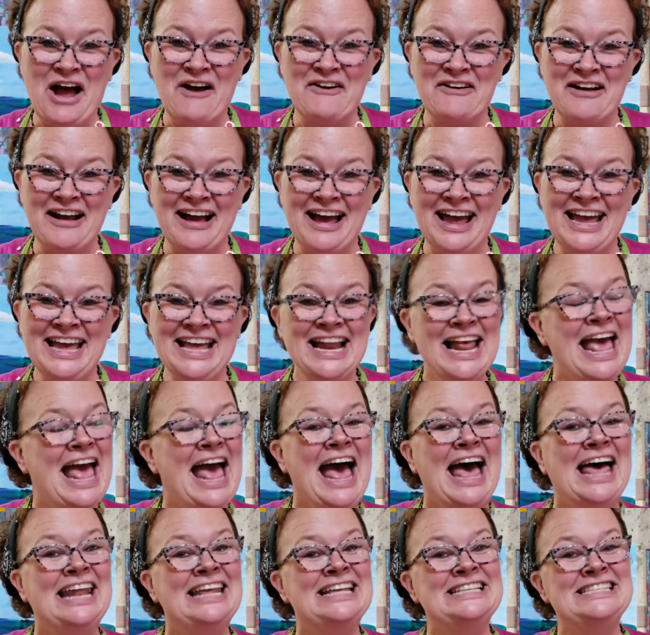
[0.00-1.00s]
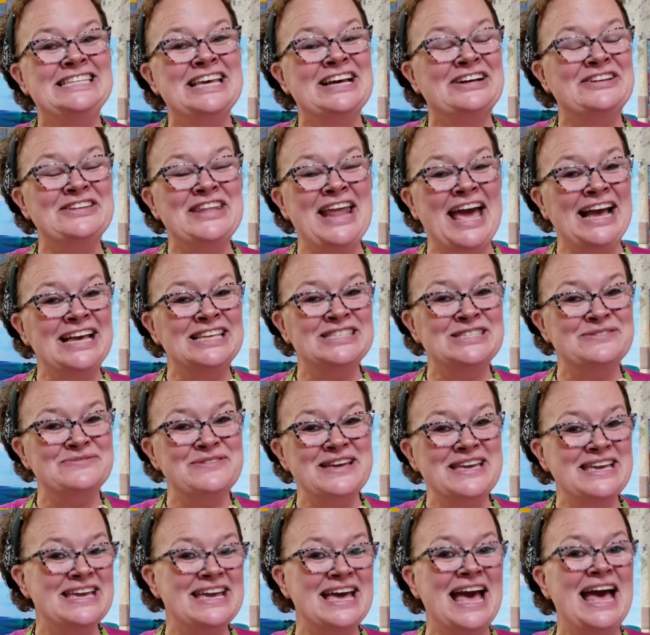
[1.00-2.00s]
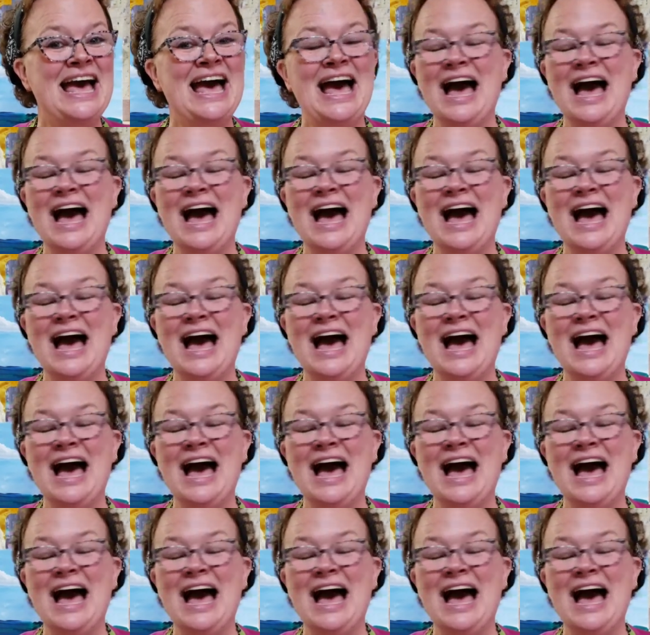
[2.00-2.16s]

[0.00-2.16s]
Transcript: All right? And until next week